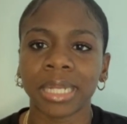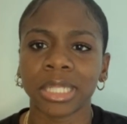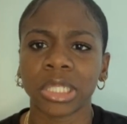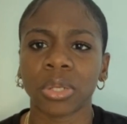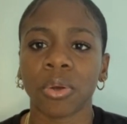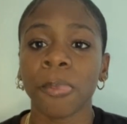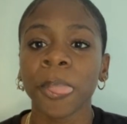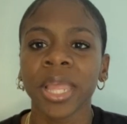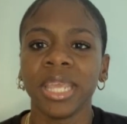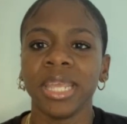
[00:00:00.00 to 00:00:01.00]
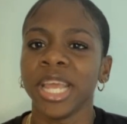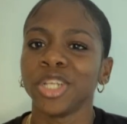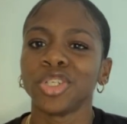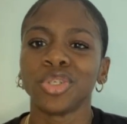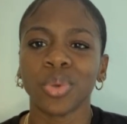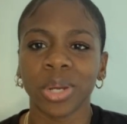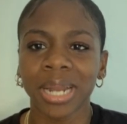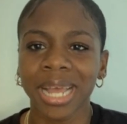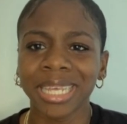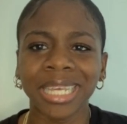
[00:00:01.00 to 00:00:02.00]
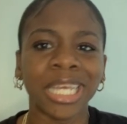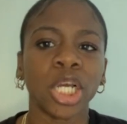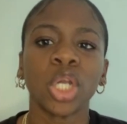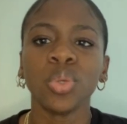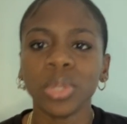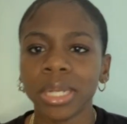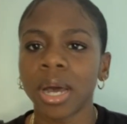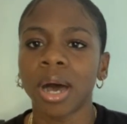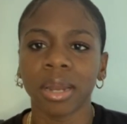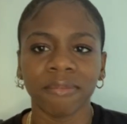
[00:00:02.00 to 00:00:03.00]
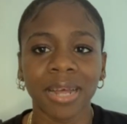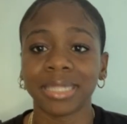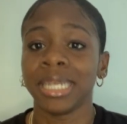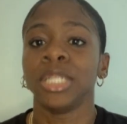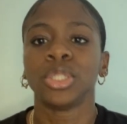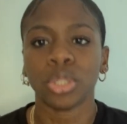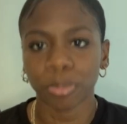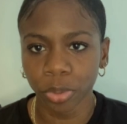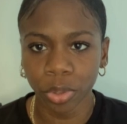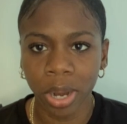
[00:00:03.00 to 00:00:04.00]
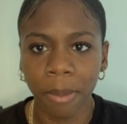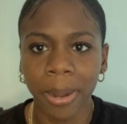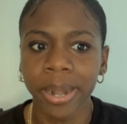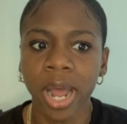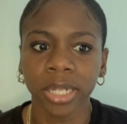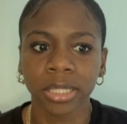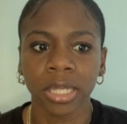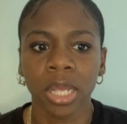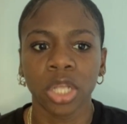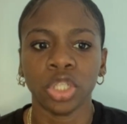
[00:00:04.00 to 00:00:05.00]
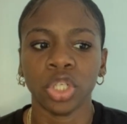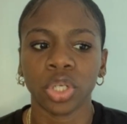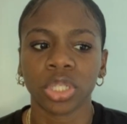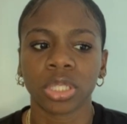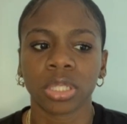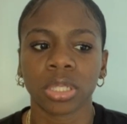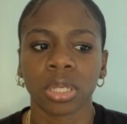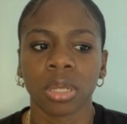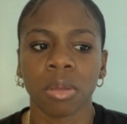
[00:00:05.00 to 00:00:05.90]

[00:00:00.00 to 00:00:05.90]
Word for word: And so he'd ensure that he included all of that into the program and not just